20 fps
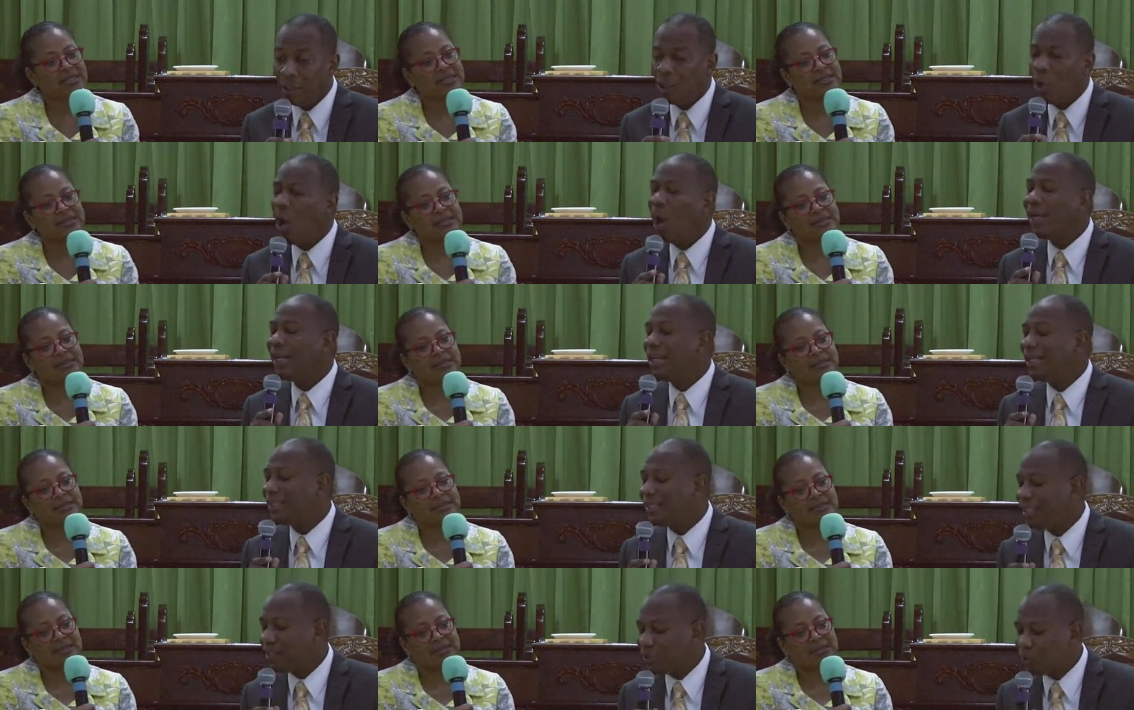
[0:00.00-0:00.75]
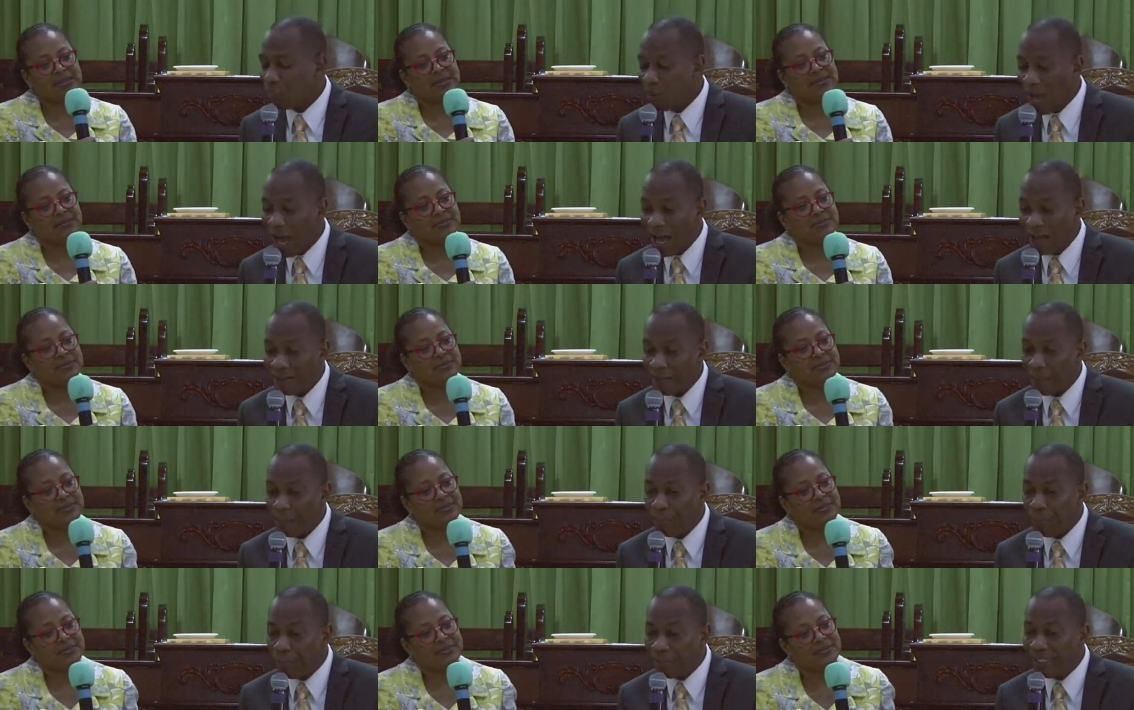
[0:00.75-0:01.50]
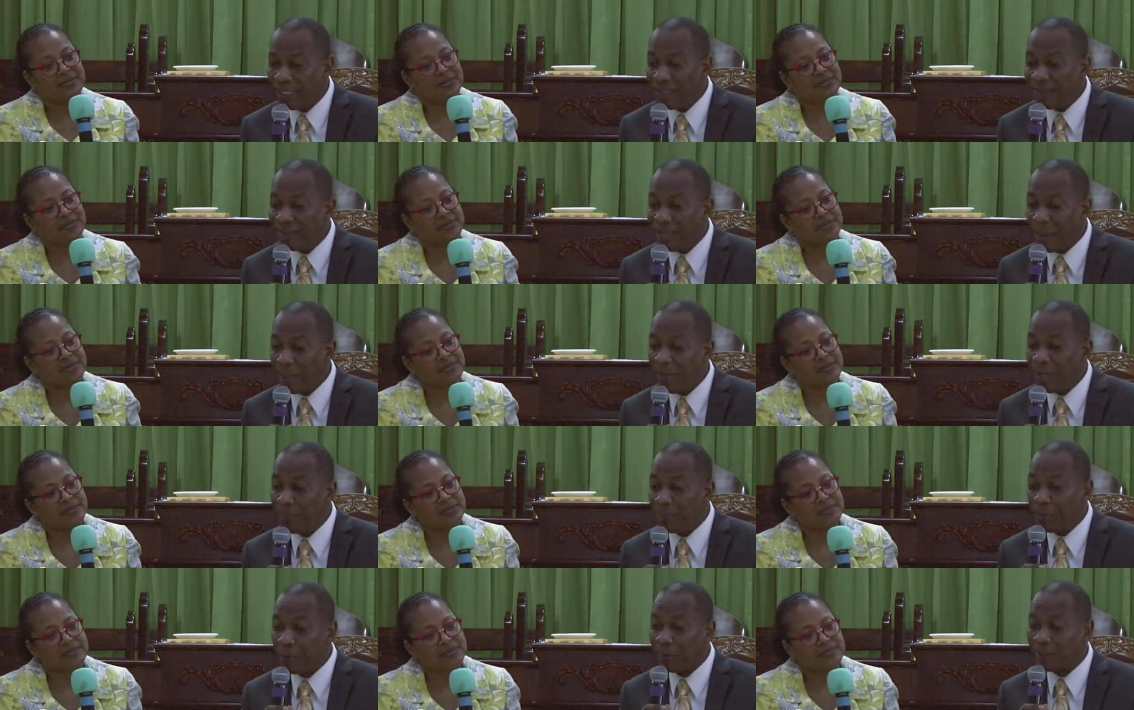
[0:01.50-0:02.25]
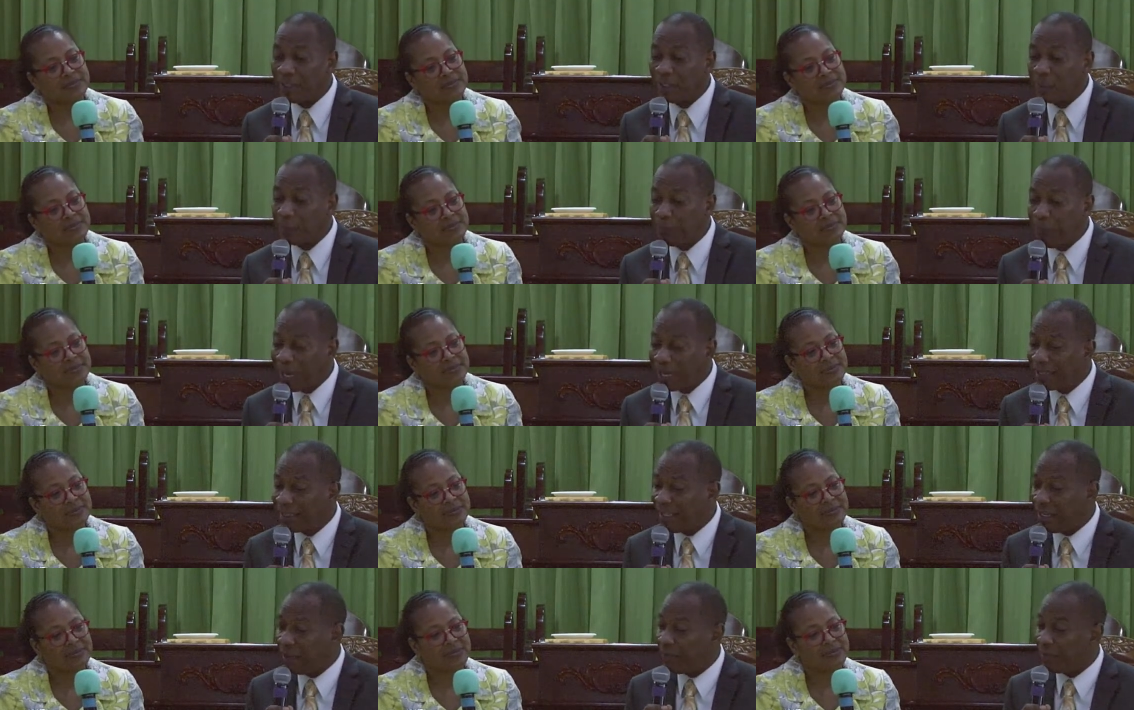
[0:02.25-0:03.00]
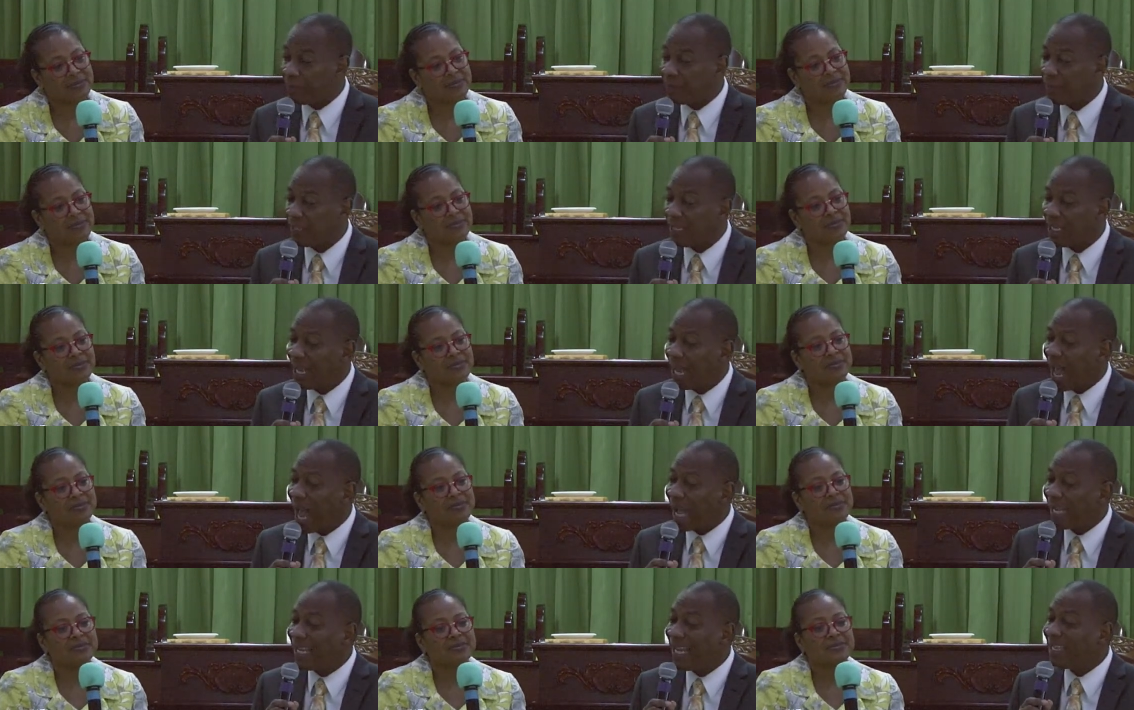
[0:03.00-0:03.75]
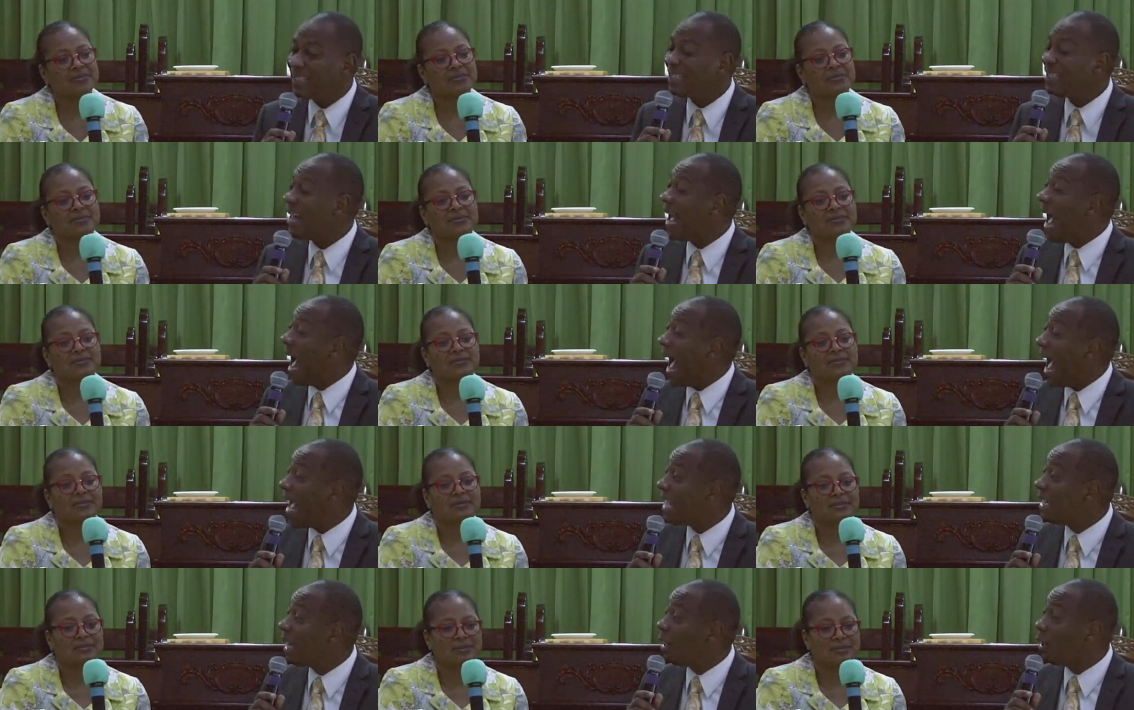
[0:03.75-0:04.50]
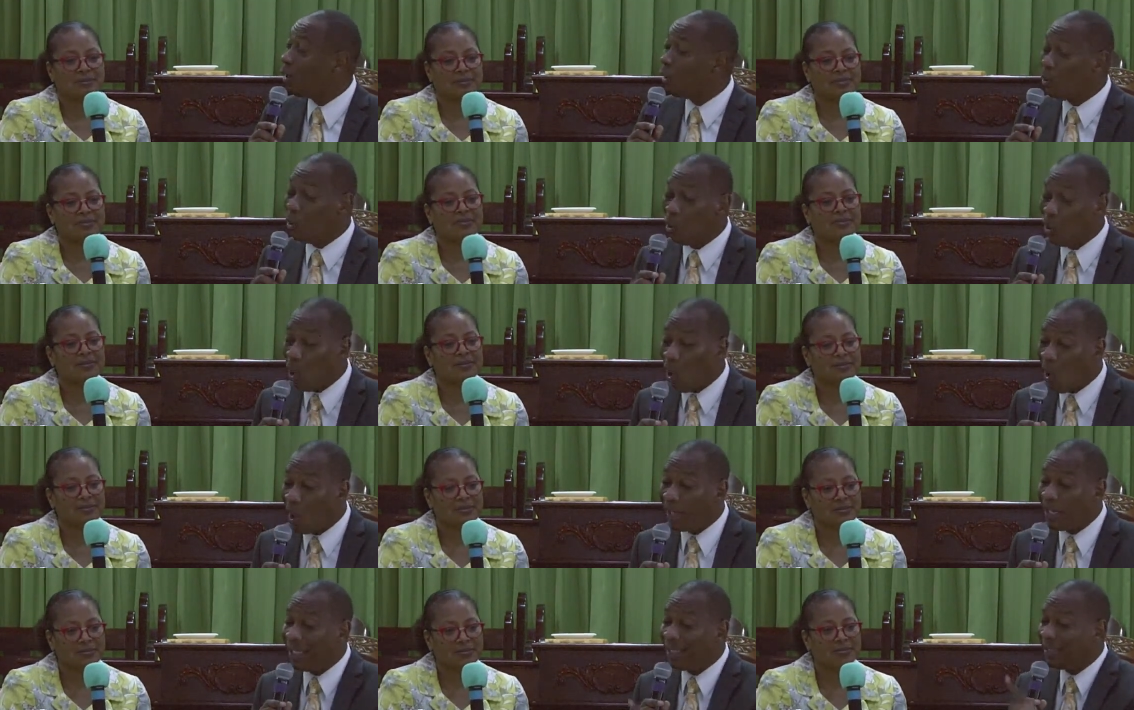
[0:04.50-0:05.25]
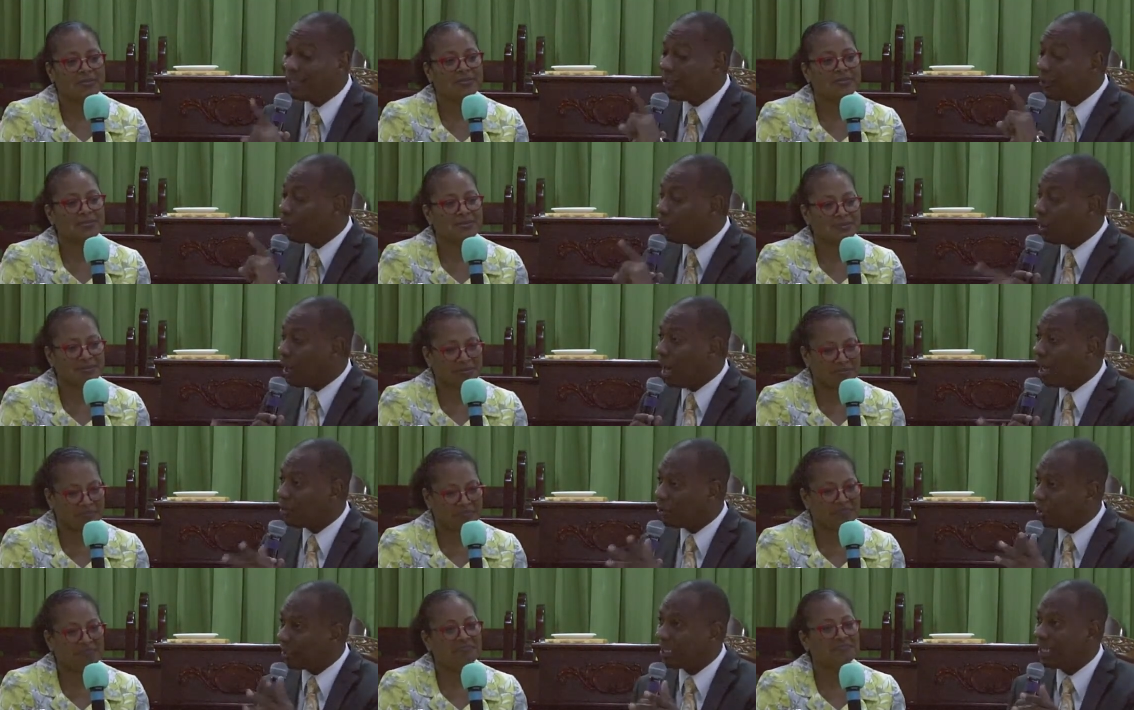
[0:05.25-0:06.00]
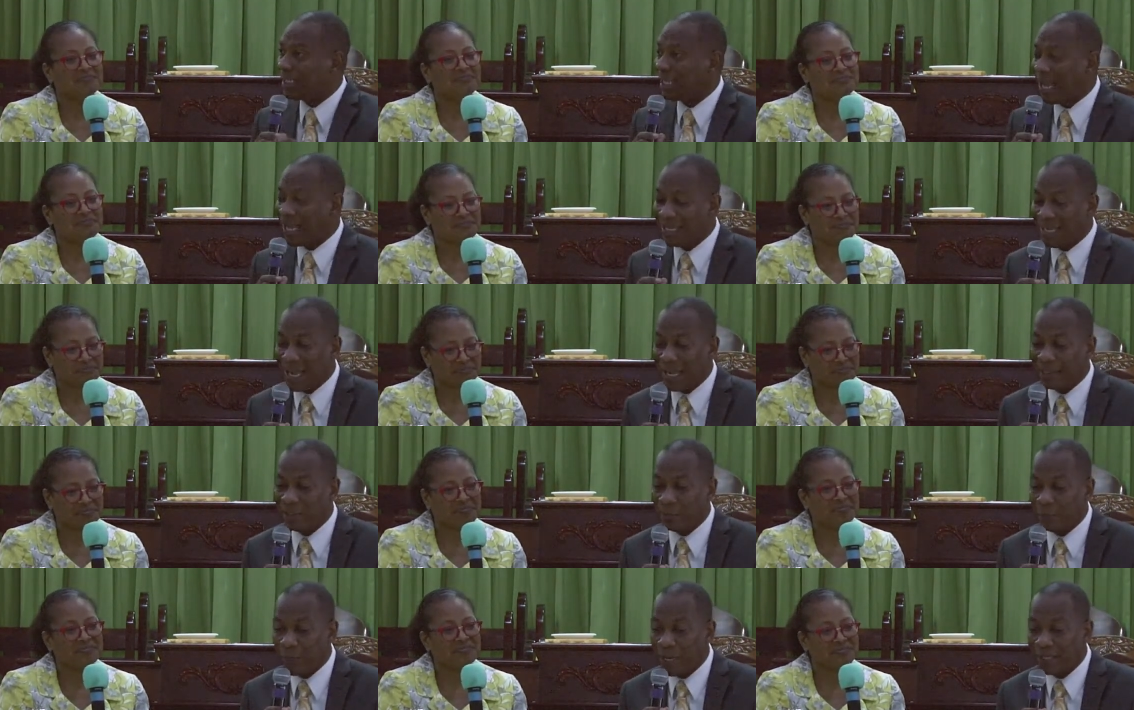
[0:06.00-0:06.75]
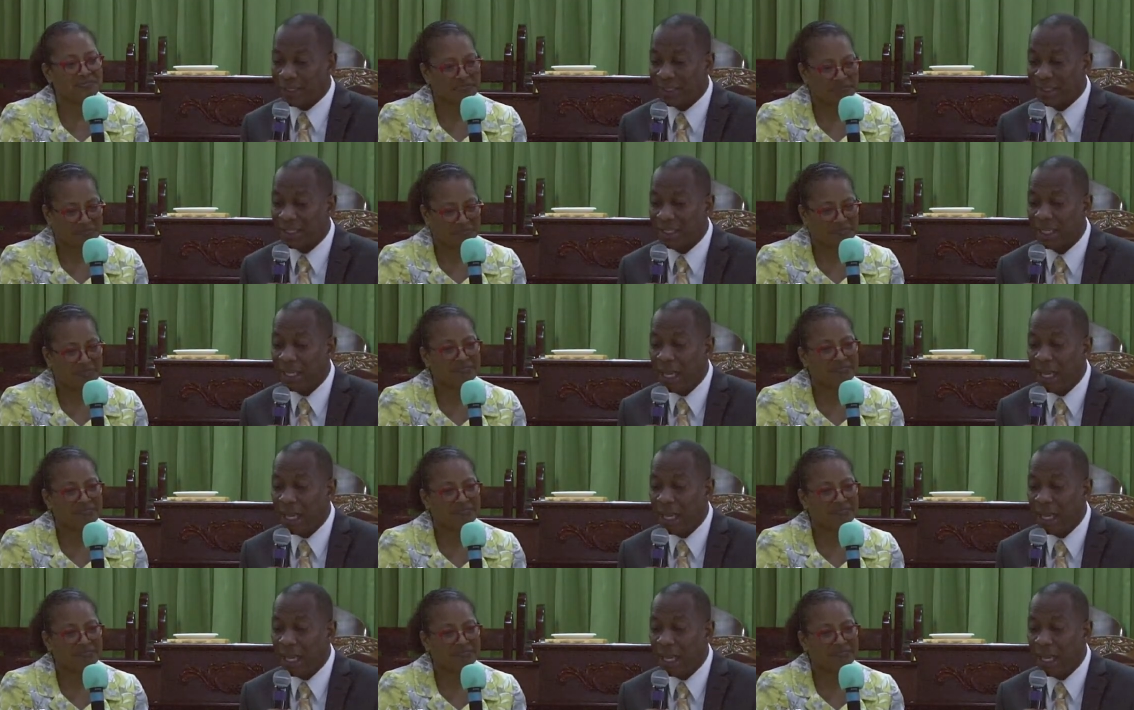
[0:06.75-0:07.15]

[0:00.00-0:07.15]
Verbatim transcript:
Speaker 1: Loyalties, rather, putting them in perspective against the higher loyalty to God, just as I expressed.